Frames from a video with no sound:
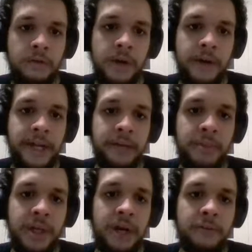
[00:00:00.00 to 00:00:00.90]
Wow, I can
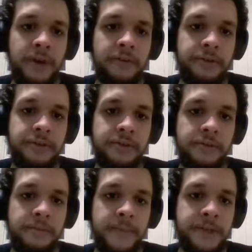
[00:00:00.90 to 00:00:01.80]
block my own
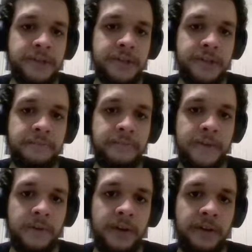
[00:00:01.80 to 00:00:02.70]
creature. Interesting.
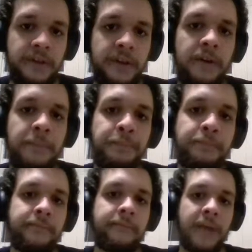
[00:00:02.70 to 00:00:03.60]
Okay, so
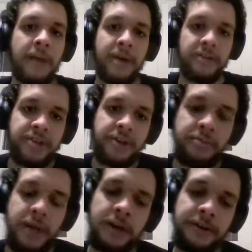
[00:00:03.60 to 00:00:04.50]
I bounced all their
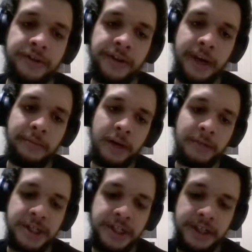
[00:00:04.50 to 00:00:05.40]
blockers, so they can't block
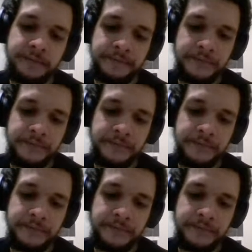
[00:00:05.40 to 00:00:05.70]
my shit.